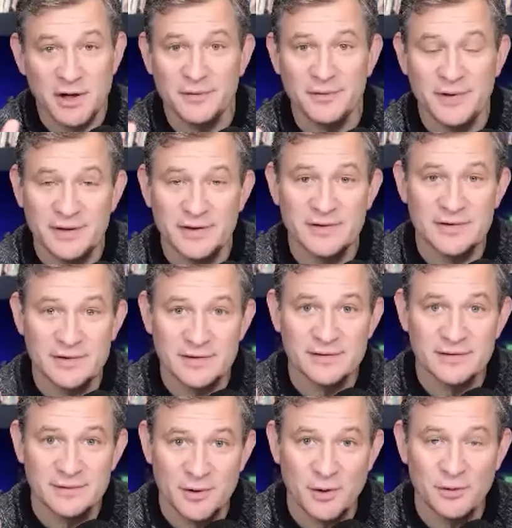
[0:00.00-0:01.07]
I don't think this
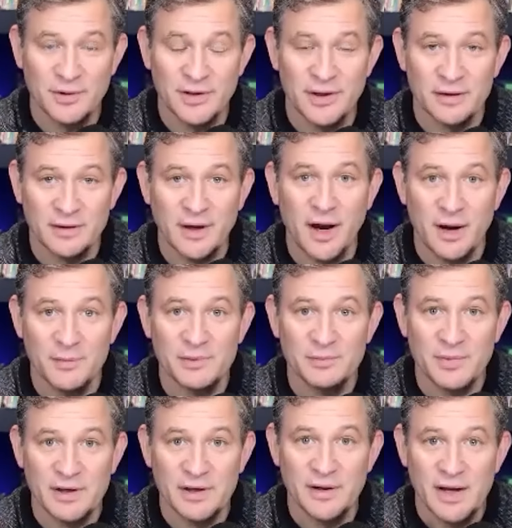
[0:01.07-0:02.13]
is totally uncommon,
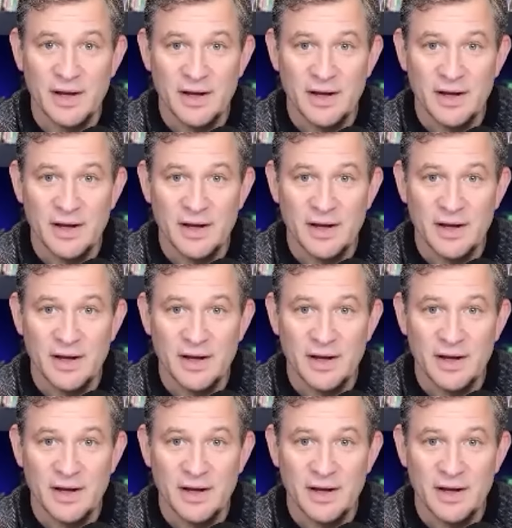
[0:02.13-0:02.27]
but